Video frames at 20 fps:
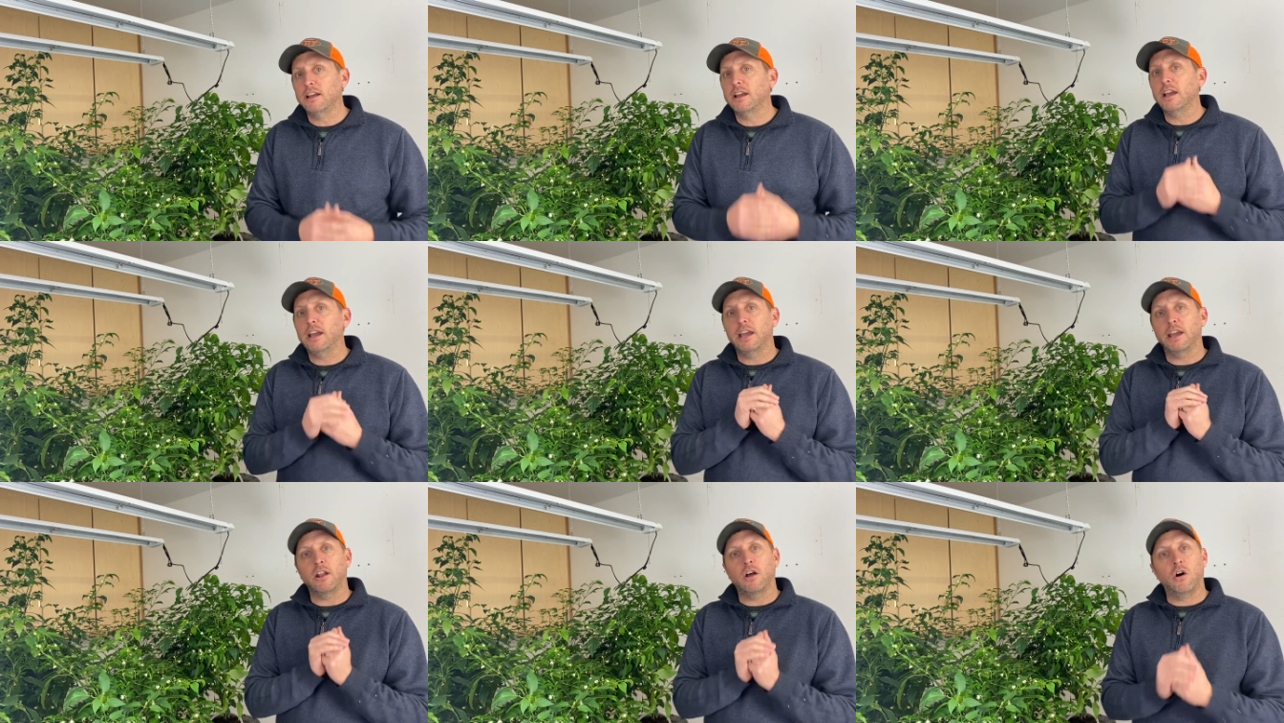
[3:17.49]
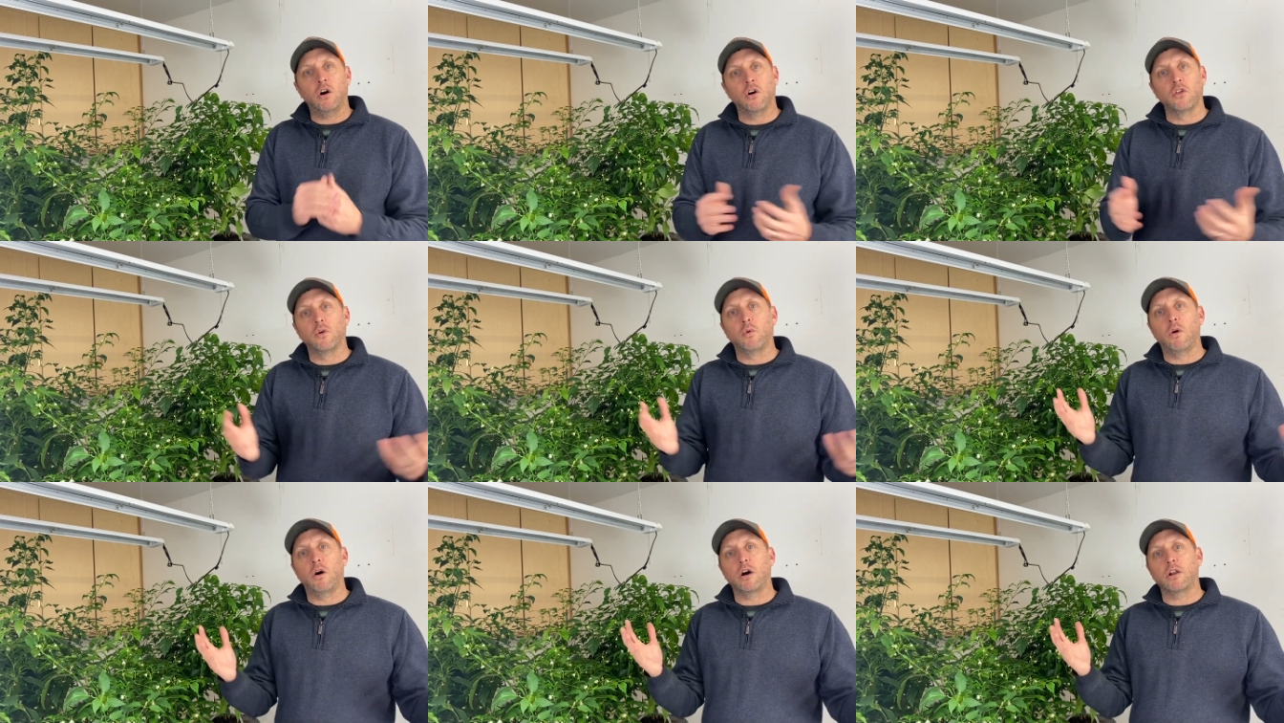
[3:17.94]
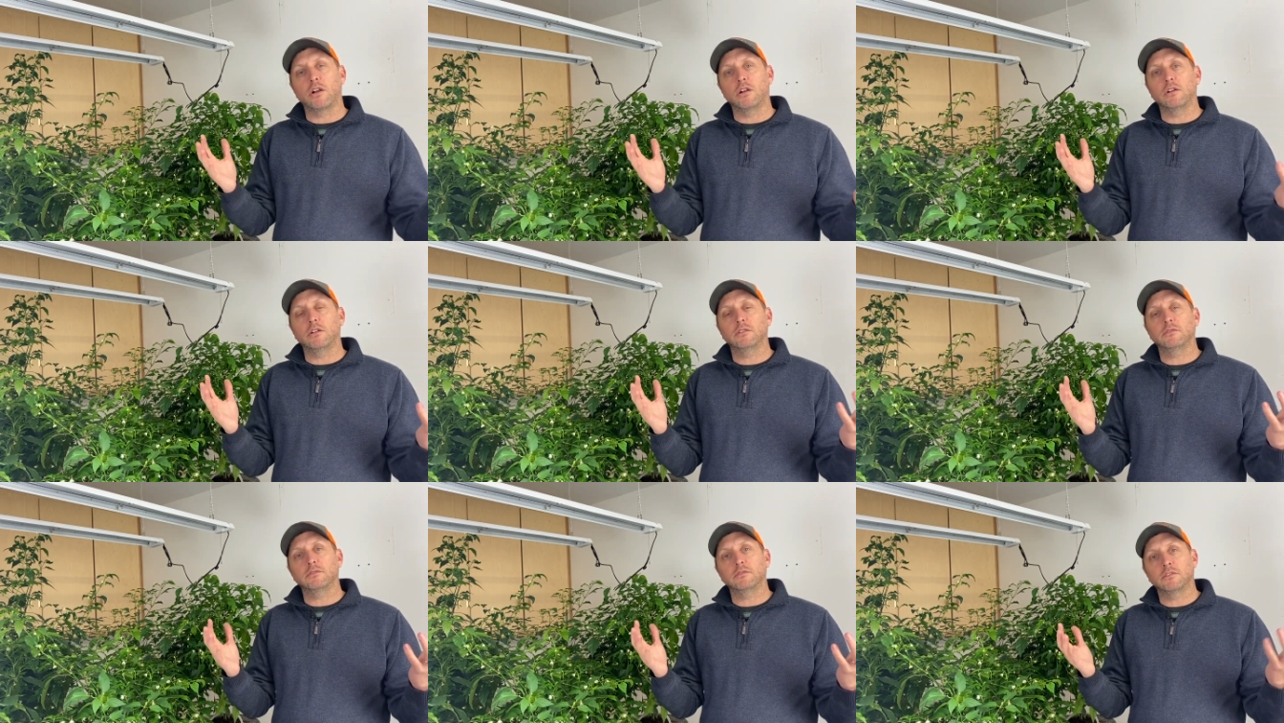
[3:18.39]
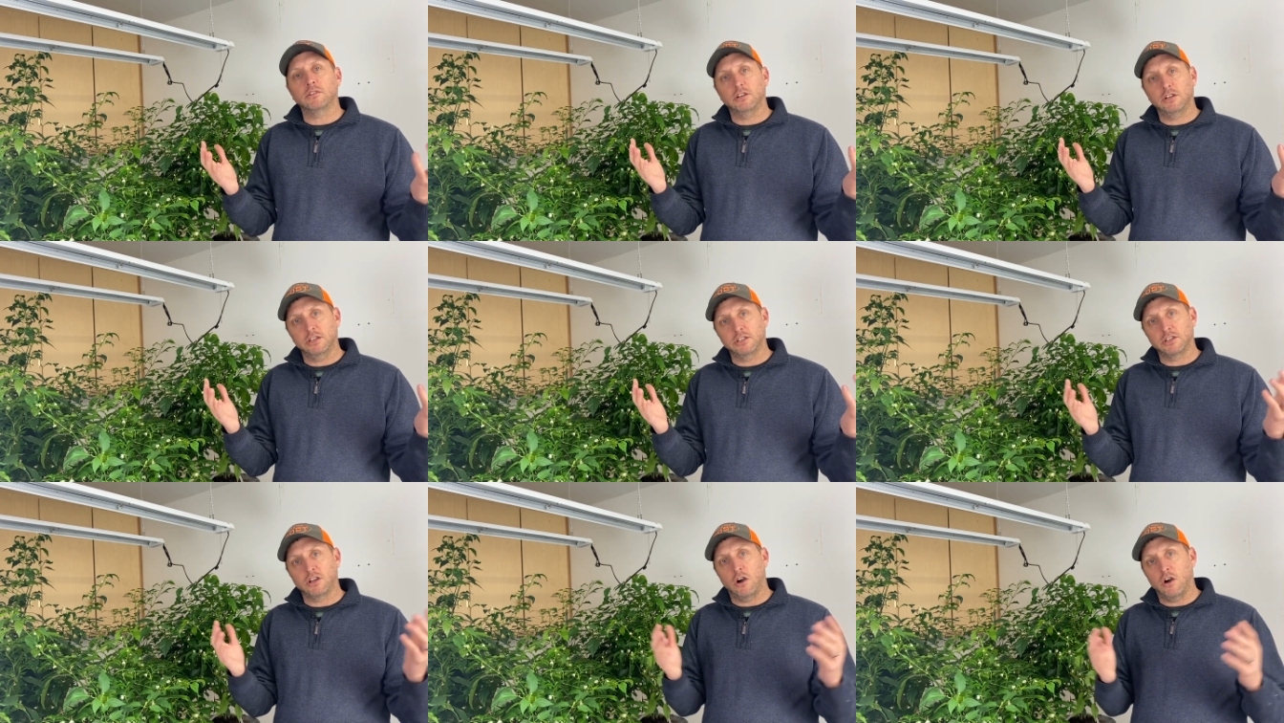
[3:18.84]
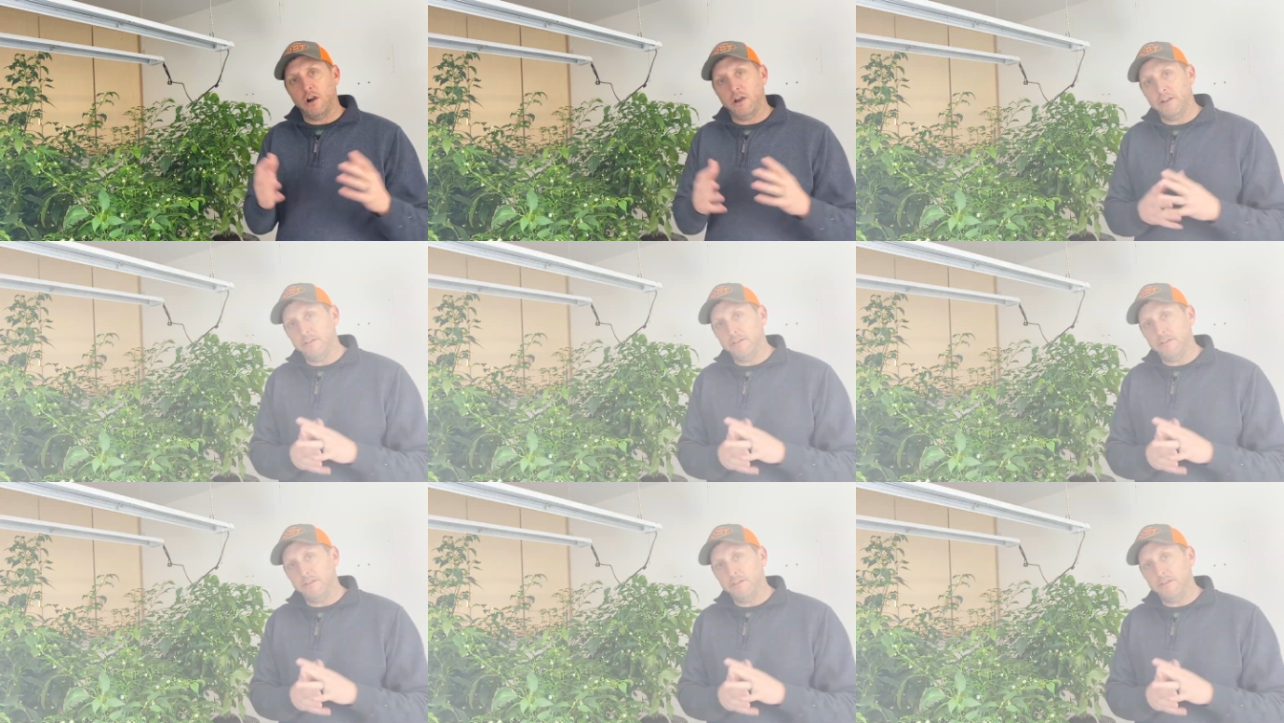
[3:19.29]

and all the water is gone.